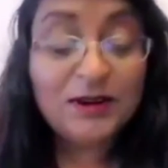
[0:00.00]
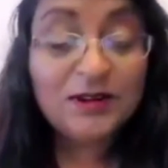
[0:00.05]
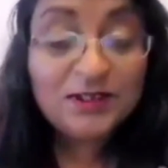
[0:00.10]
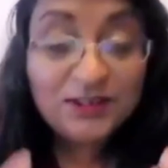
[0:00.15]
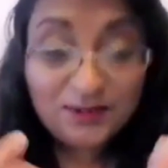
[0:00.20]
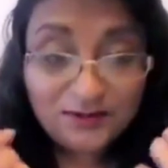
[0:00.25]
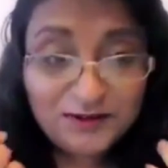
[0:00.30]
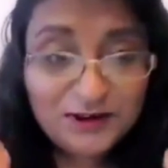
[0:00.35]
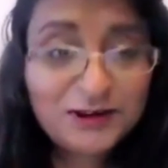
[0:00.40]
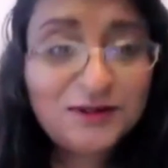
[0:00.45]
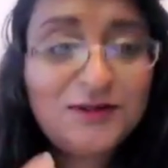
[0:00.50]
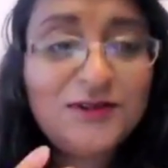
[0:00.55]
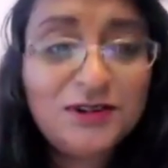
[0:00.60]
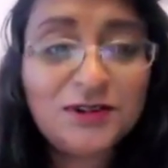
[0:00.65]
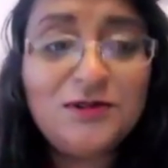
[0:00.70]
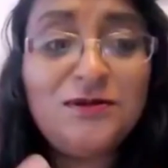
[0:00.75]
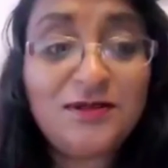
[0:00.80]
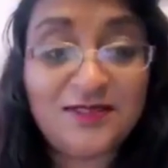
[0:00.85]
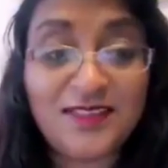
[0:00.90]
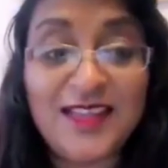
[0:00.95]
Because if you
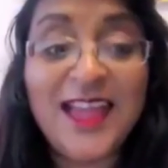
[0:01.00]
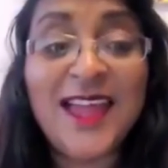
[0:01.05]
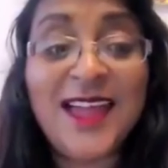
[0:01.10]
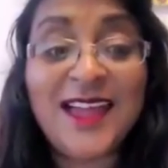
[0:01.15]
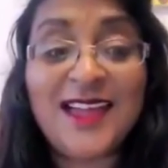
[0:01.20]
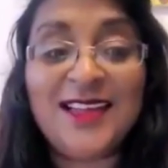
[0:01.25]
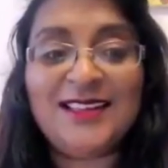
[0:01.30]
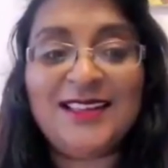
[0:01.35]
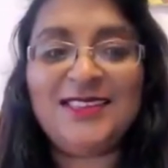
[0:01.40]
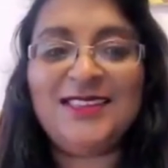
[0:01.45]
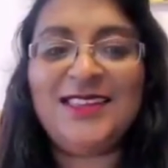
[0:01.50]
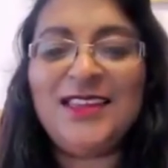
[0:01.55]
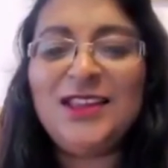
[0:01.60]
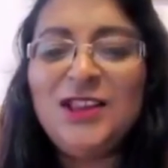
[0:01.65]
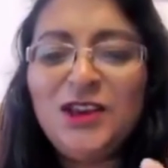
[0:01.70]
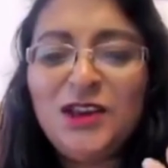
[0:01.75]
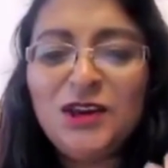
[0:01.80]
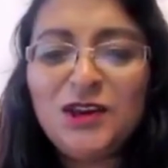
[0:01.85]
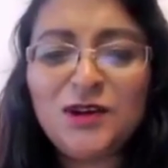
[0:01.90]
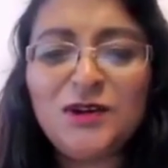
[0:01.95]
do that,
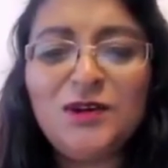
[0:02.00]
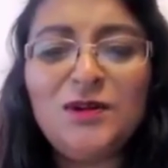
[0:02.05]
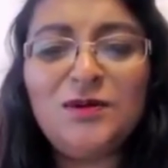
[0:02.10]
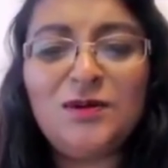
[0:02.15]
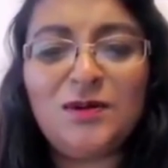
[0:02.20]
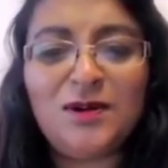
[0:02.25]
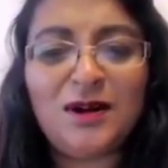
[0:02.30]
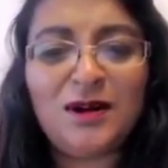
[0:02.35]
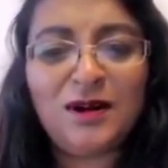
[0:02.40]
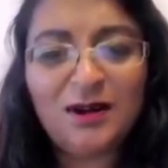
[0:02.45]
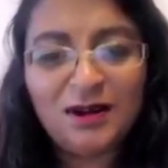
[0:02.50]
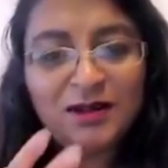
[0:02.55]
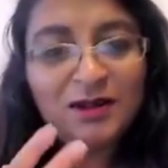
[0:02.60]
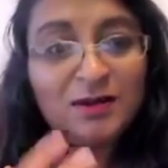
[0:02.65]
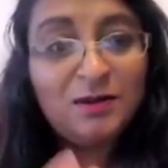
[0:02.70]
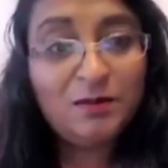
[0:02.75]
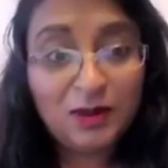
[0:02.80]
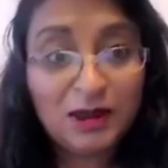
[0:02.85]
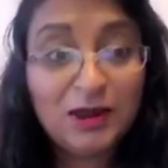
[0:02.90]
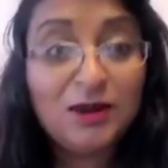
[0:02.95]
then you are going
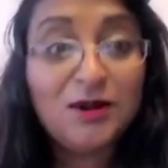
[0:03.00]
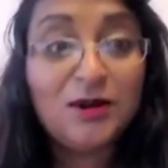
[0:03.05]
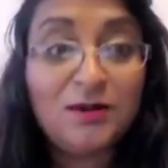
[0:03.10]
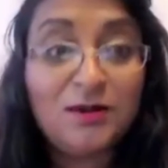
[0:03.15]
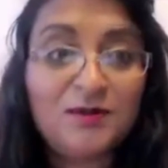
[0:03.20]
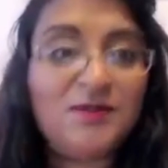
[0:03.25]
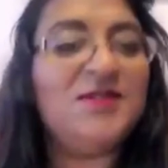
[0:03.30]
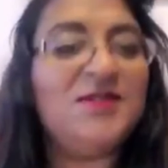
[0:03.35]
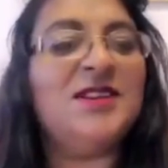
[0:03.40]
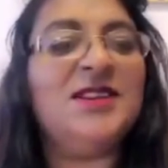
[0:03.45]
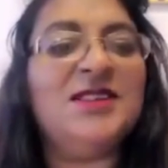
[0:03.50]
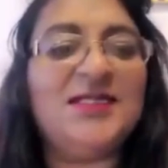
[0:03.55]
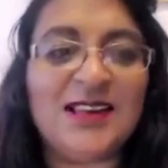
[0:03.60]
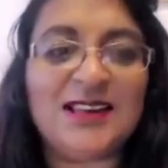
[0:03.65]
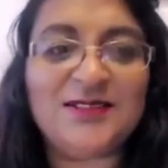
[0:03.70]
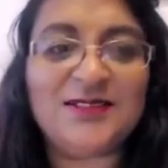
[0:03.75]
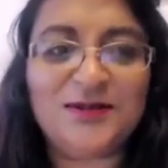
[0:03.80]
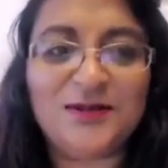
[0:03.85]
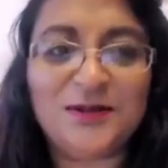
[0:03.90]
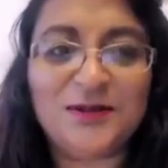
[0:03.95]
to become
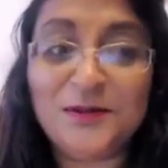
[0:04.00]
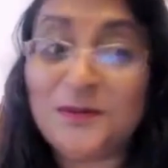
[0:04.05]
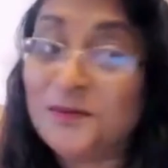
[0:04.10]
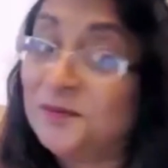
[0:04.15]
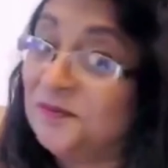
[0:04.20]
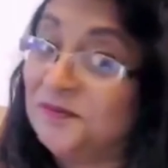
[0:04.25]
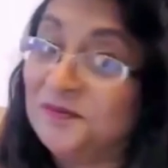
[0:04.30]
successful.